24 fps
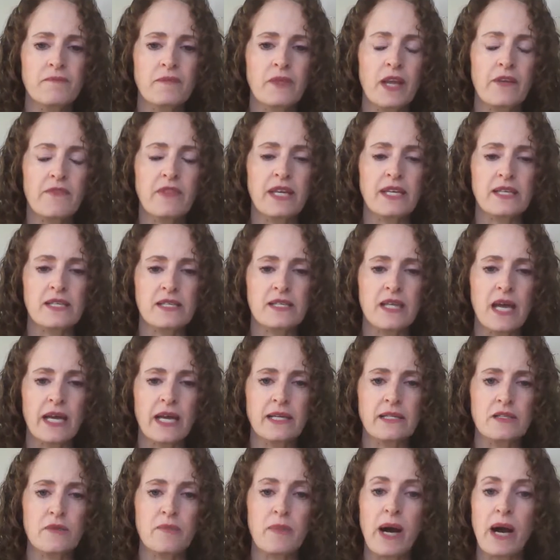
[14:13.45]
they
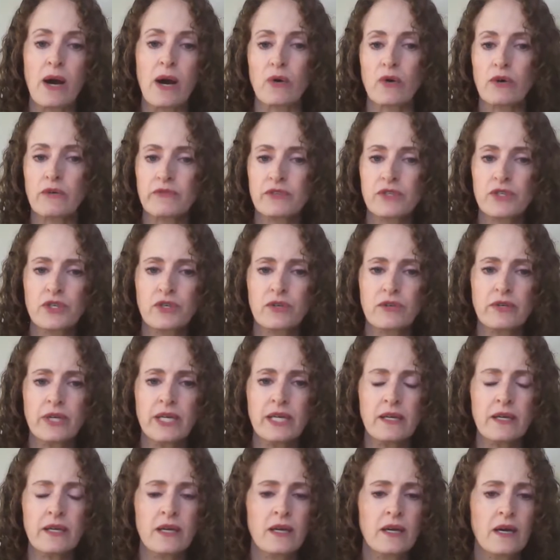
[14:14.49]
assigned a power of
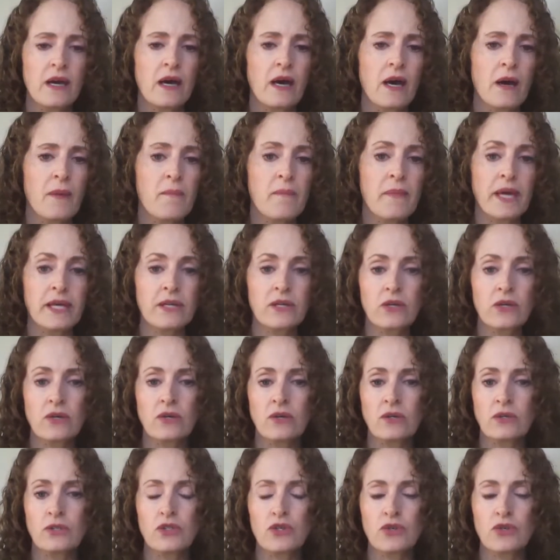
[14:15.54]
attorney?
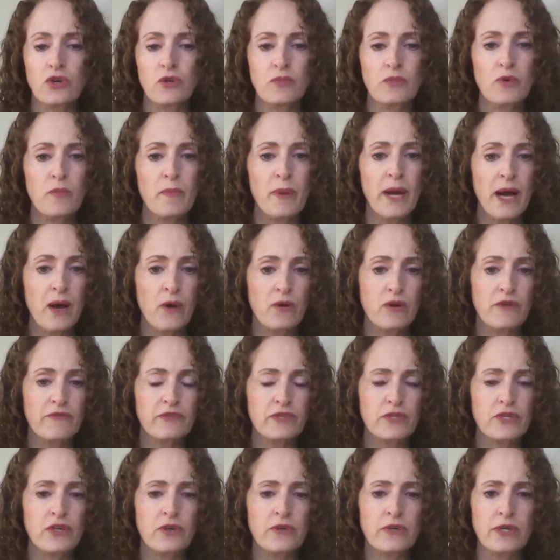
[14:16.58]
Medical durable power of
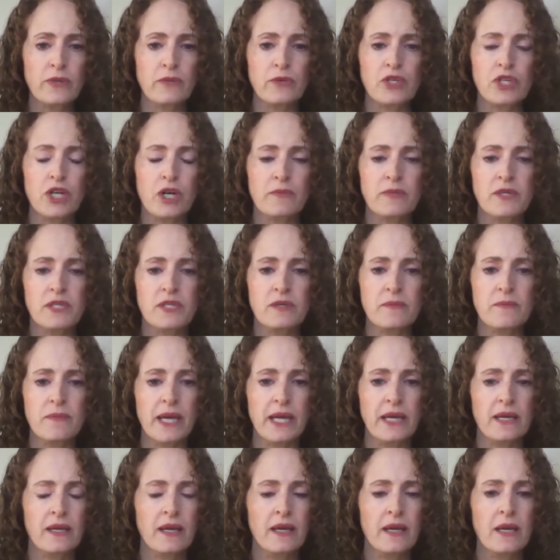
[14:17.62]
attorney, which helps to
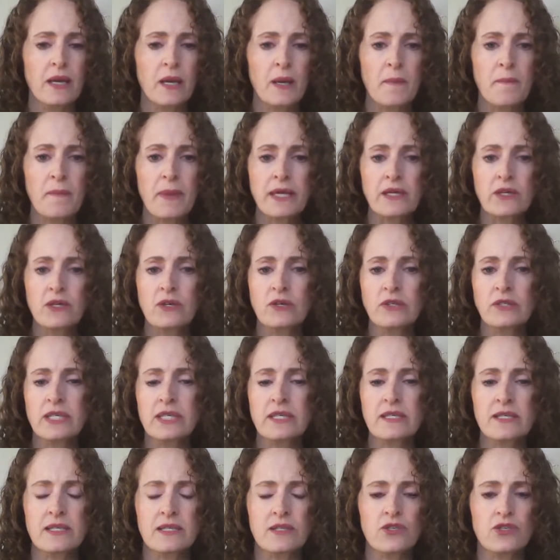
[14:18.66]
make medical
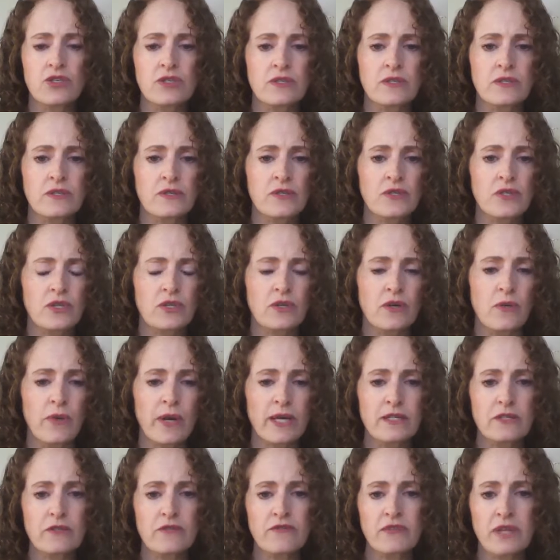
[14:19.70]
decisions,
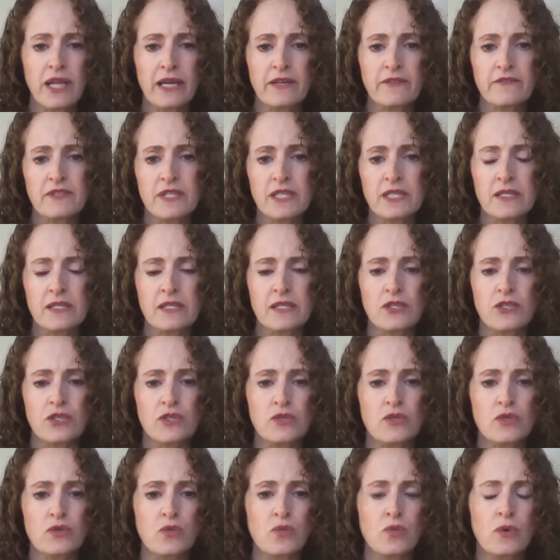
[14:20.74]
end of life
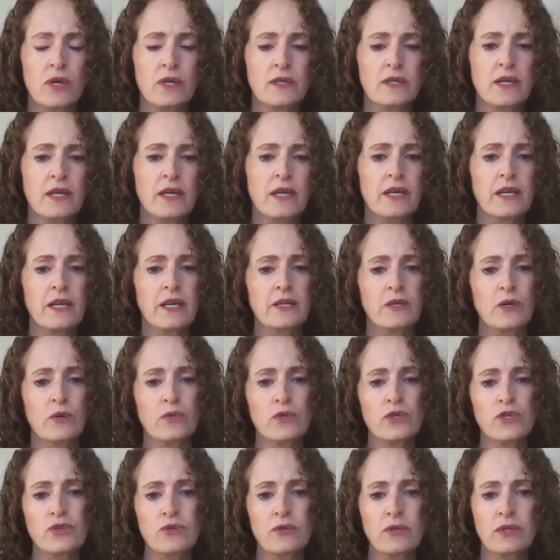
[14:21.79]
decisions. What,
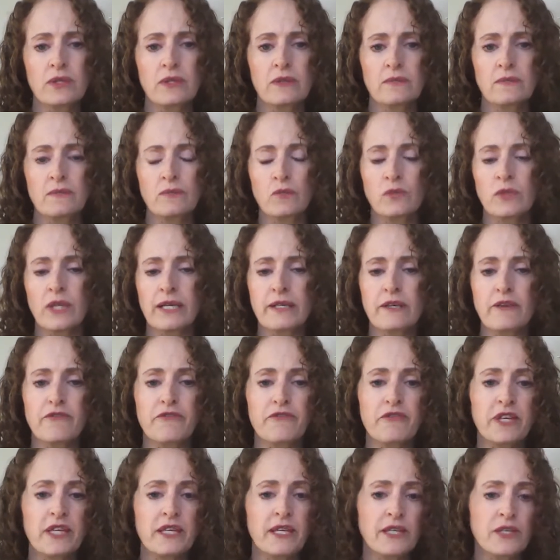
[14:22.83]
would you like a
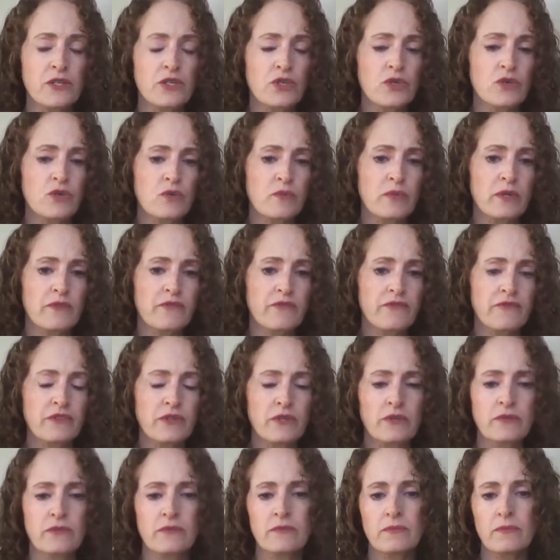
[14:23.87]
feeding tube if
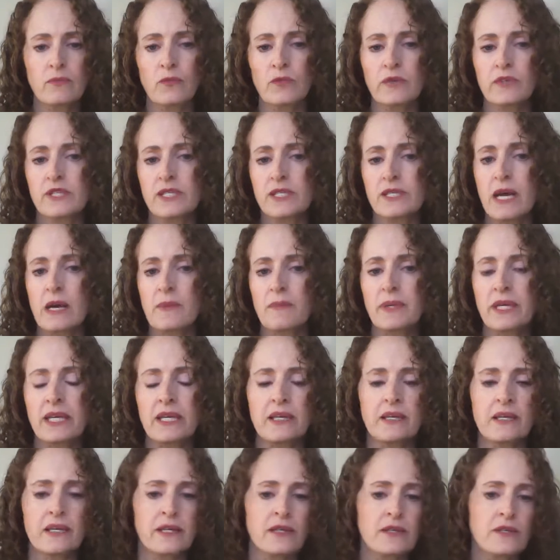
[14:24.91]
you stop
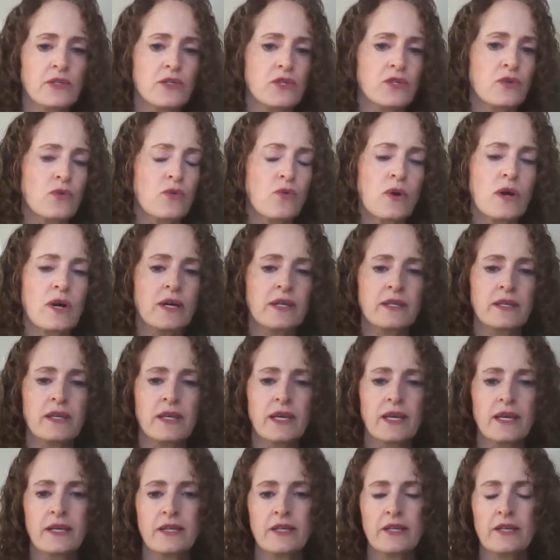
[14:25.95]
eating? Do you want,
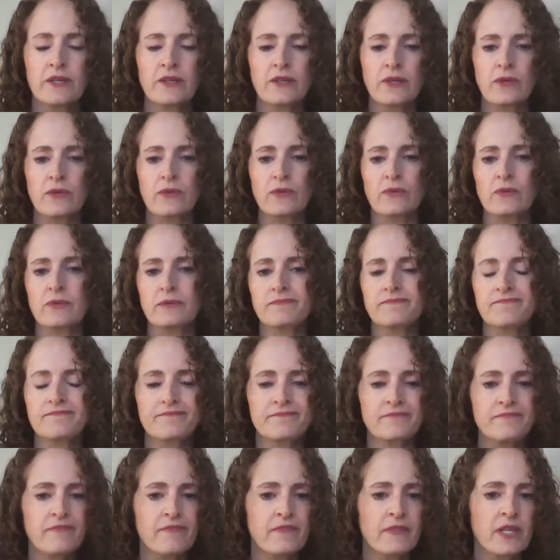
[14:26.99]

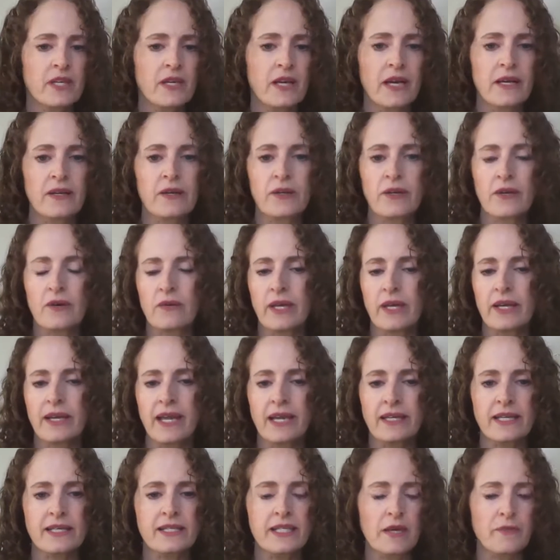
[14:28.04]
like
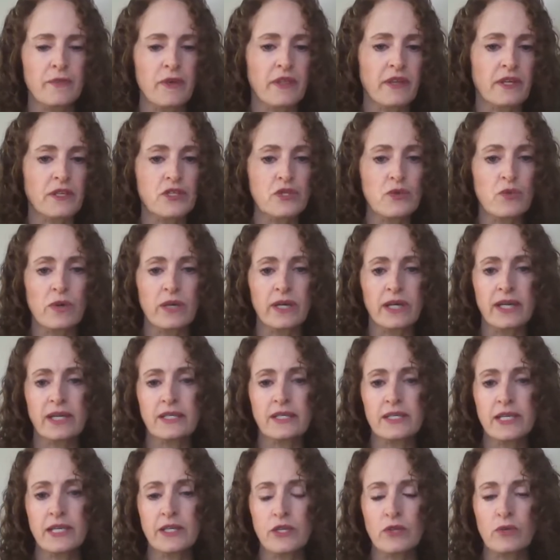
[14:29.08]
any type of thing? Do you want to
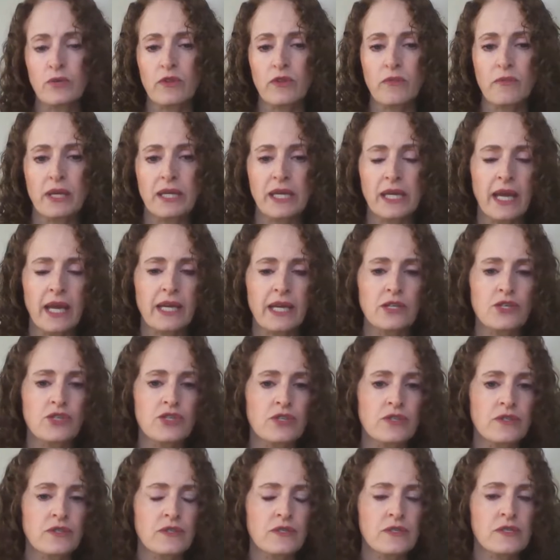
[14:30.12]
continue with
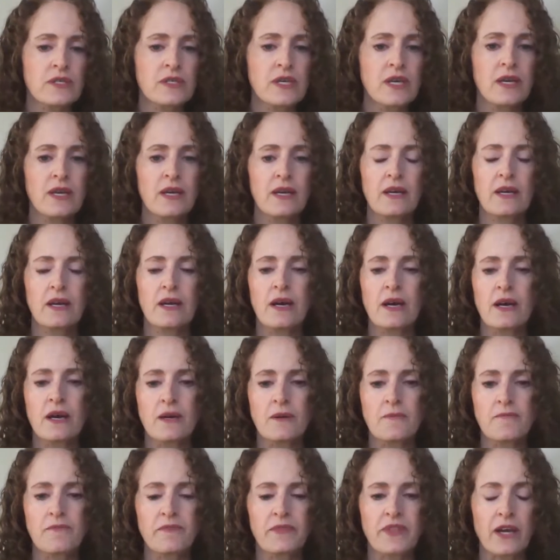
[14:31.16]
medications
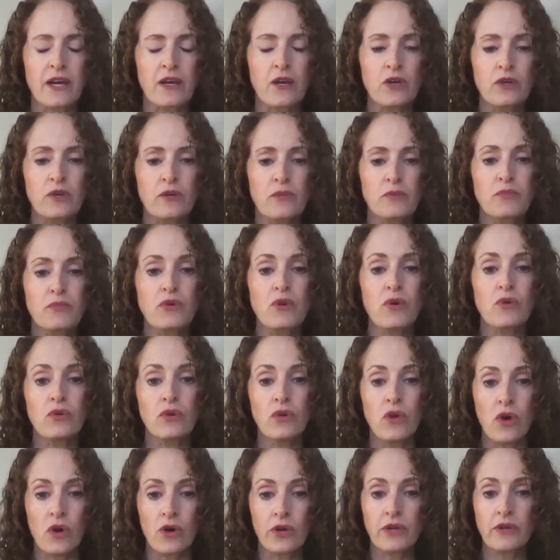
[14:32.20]
that could
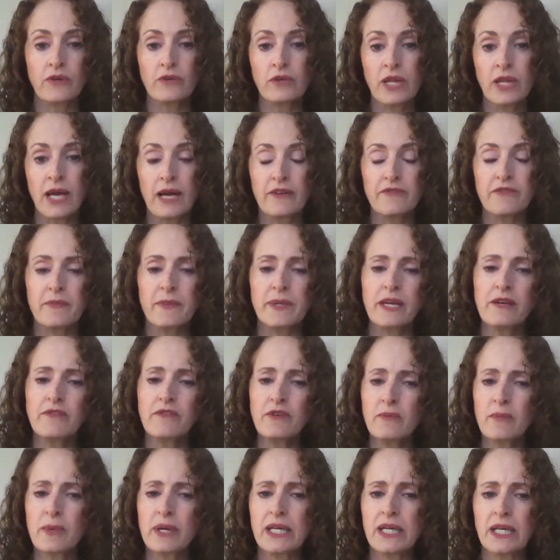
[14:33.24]
prolong your life?
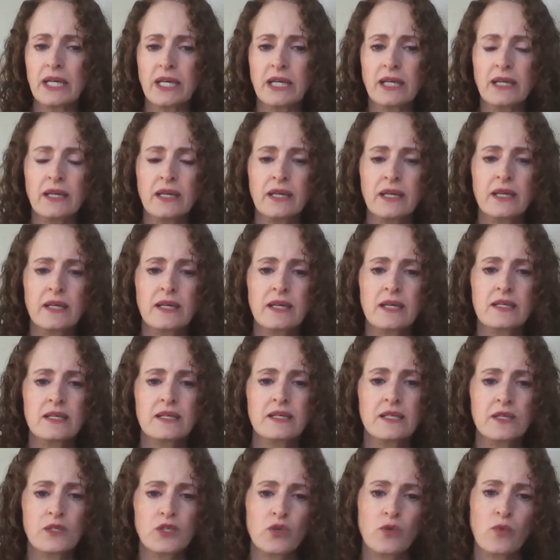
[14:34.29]
Everybody
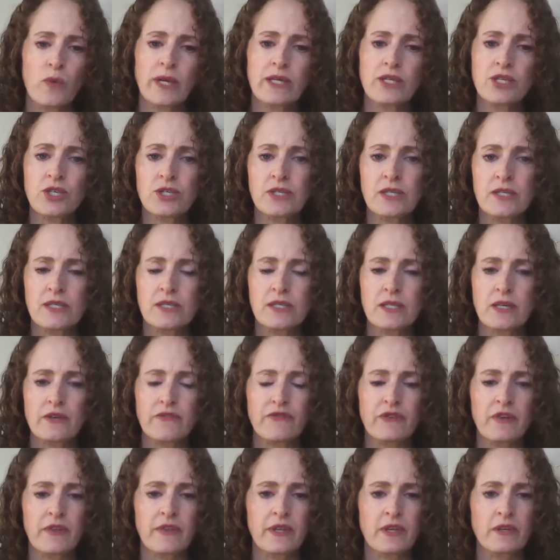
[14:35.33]
situation is
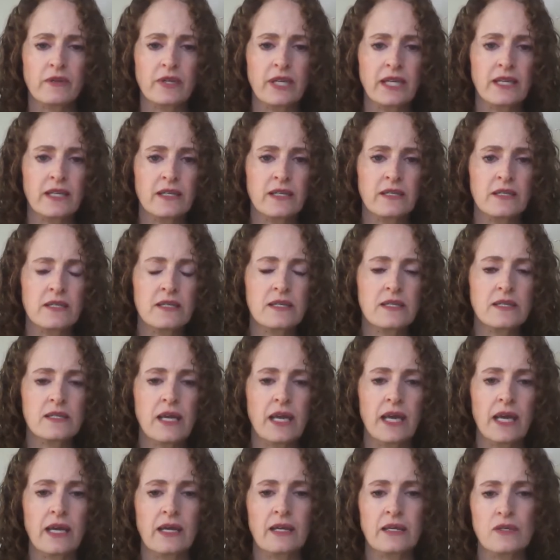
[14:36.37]
different. Their needs
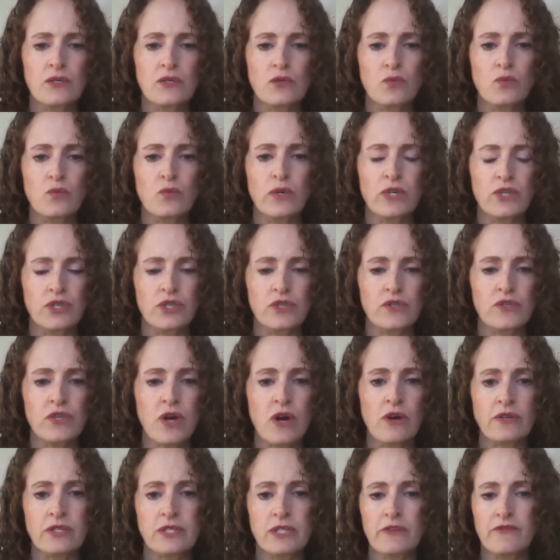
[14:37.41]
and wishes
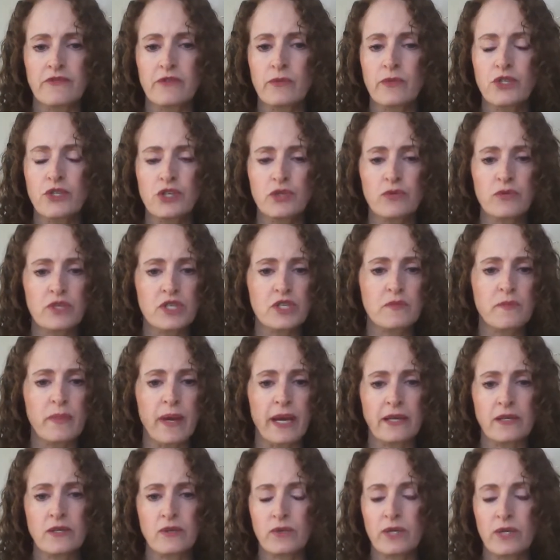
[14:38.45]
are different. We should
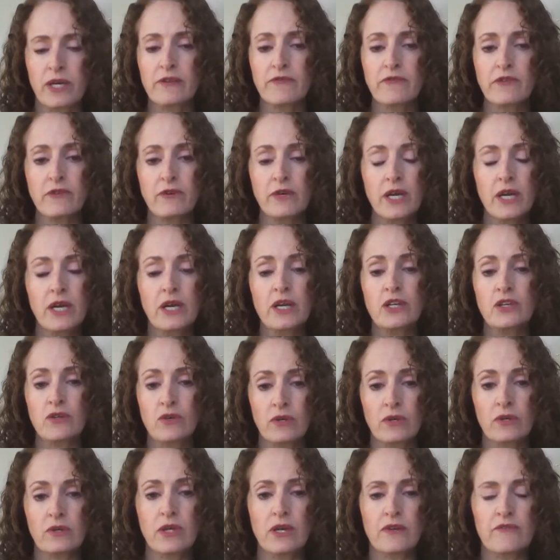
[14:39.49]
respect whatever
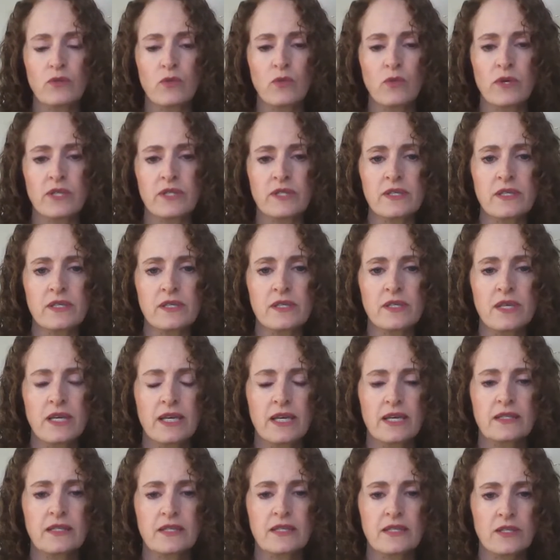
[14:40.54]
your loved one's
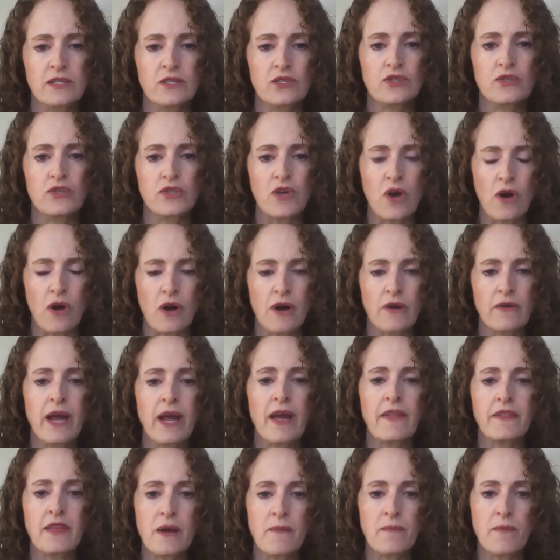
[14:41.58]
decisions are
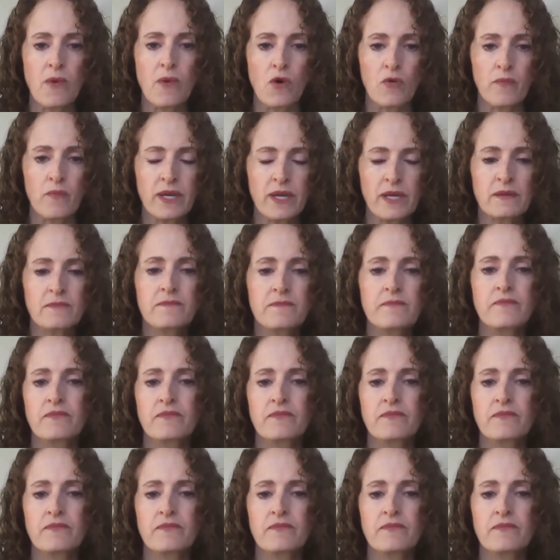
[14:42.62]
at that moment.